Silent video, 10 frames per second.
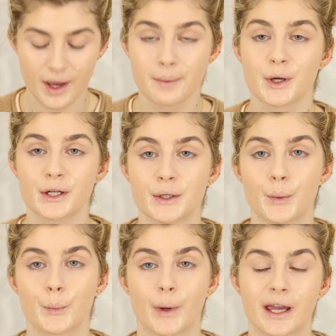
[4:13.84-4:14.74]
I am gonna
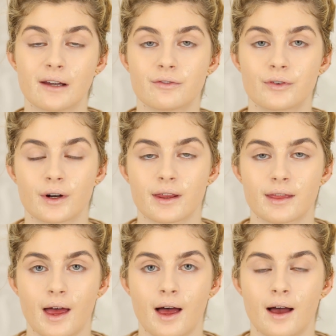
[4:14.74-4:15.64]
wait for
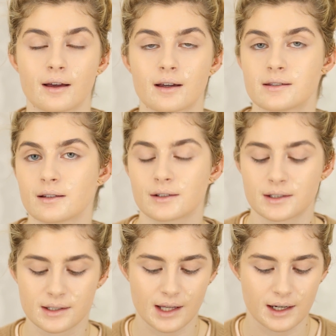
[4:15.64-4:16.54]
the concealer
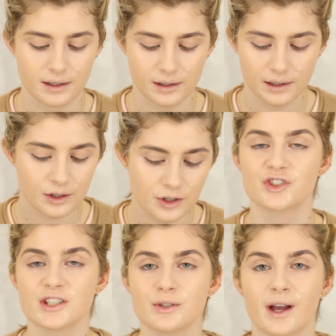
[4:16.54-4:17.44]
to set in a little,
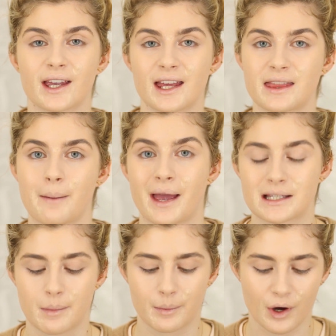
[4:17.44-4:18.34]
just so I can get that
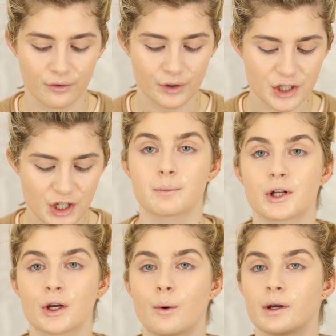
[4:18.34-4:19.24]
maximum coverage. And I'm
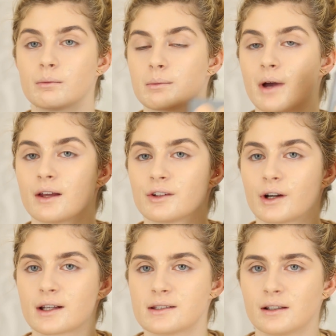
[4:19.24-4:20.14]
gonna go in with my under
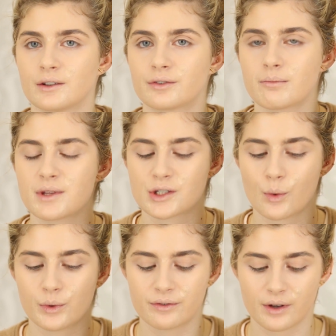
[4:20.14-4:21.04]
eye concealer from the
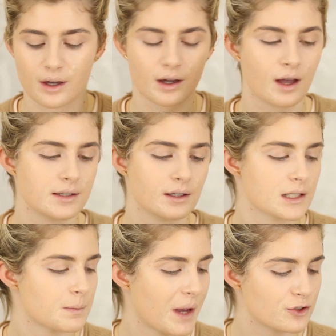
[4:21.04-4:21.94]
Zoeva Concealer
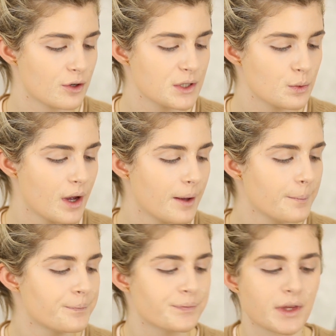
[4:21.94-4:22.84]
Spectrum as well.
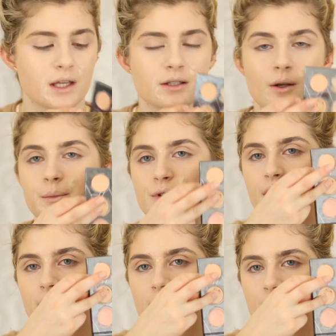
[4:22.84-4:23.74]
So I'm
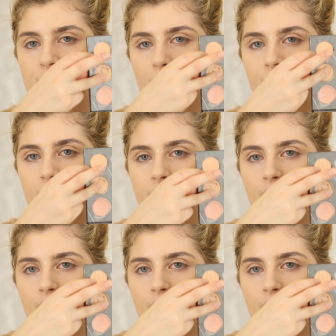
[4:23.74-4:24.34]
using this one.